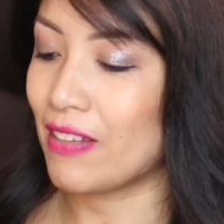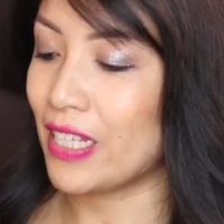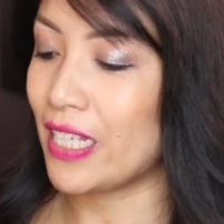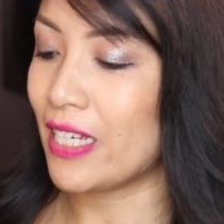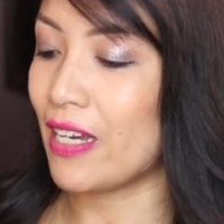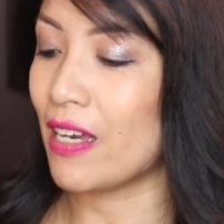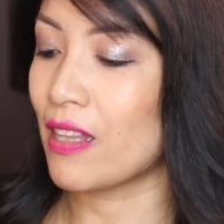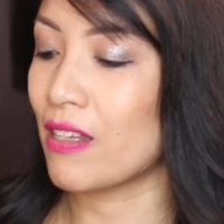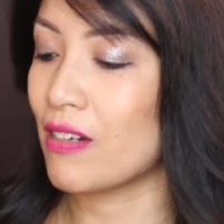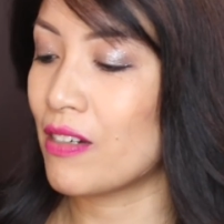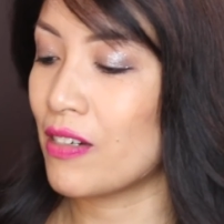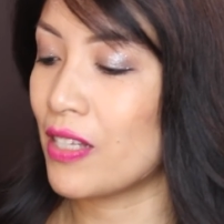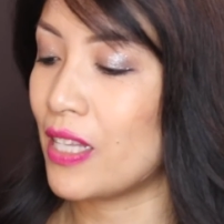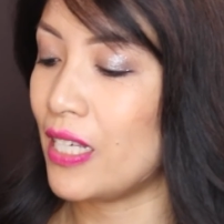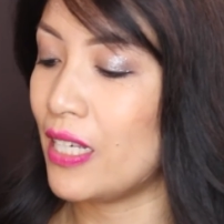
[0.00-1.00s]
The
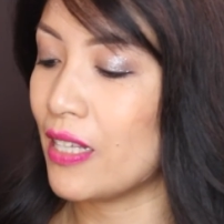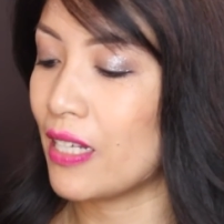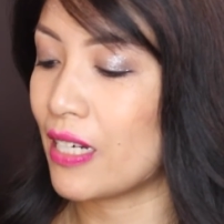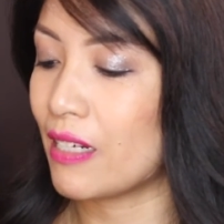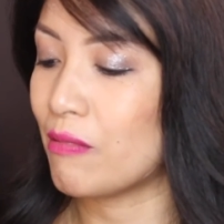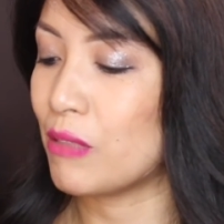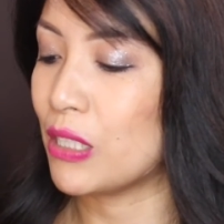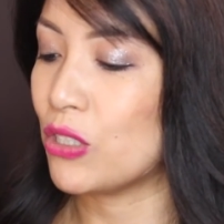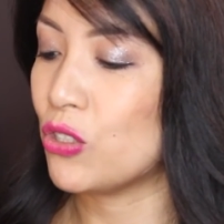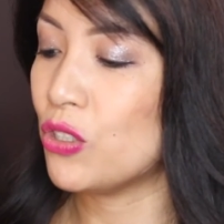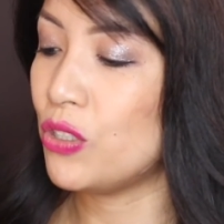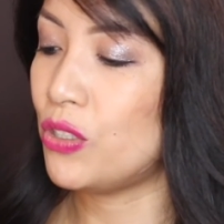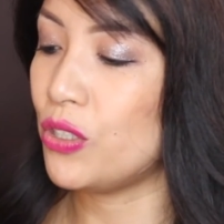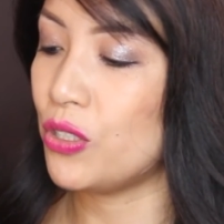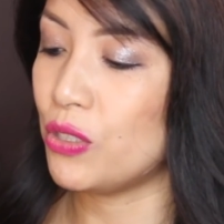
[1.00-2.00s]
other thing that I went
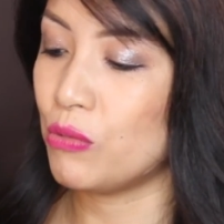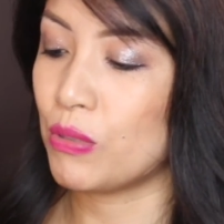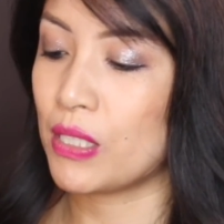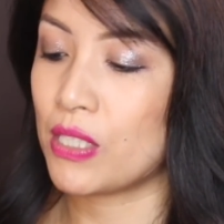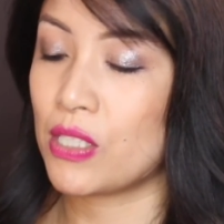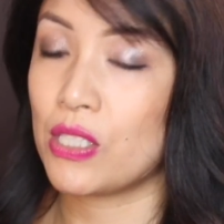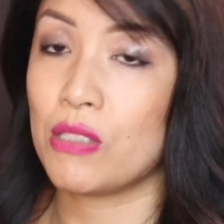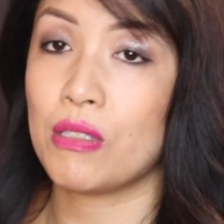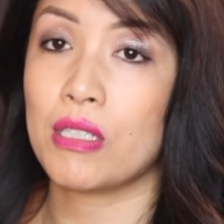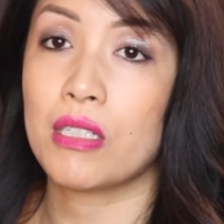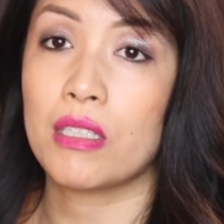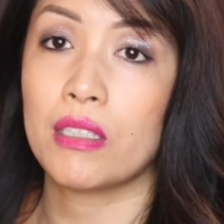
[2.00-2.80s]
to do was to